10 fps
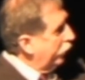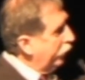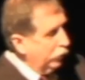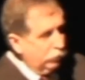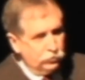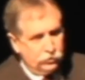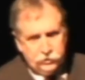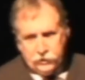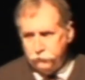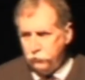You know,
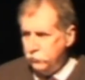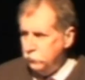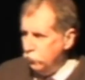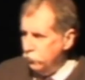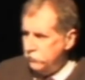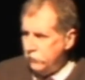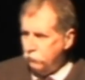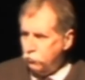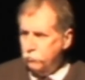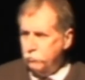successful communities
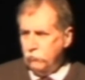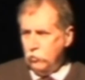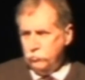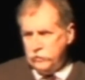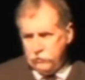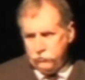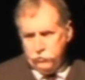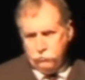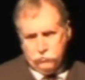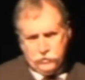have a group of hometown
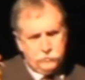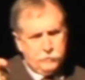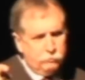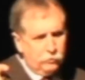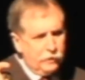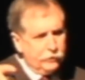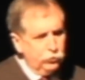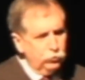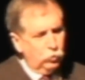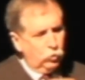heroes. That's people
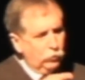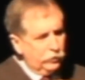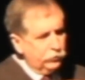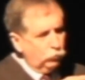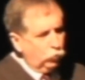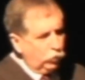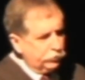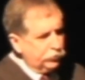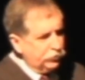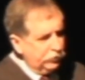like you who are willing to
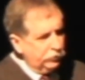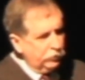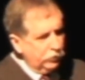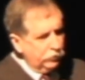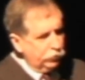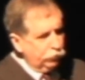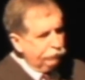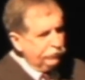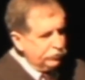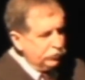work to see that your
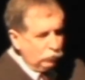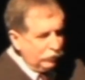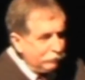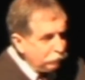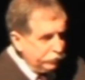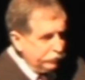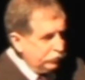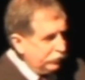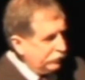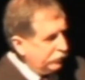vision, whatever it
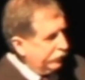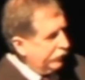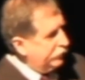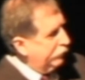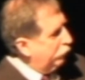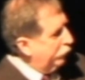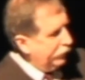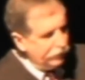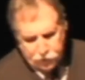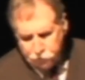is, actually gets
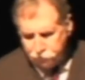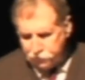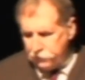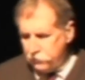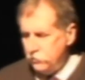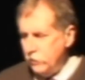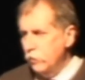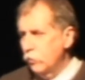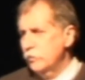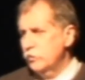implemented. And I understand it's
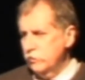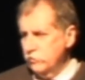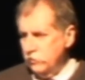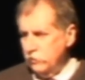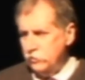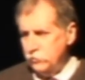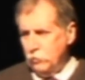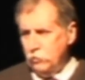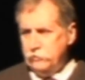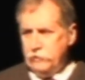not always easy in a
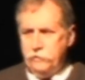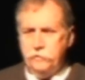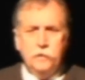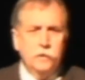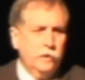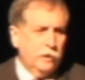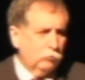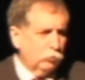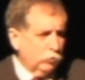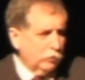small town
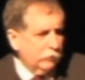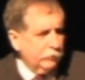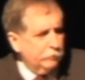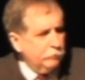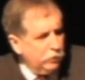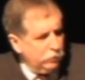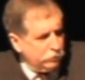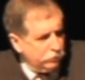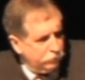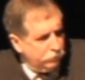and a rural area in
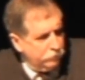America.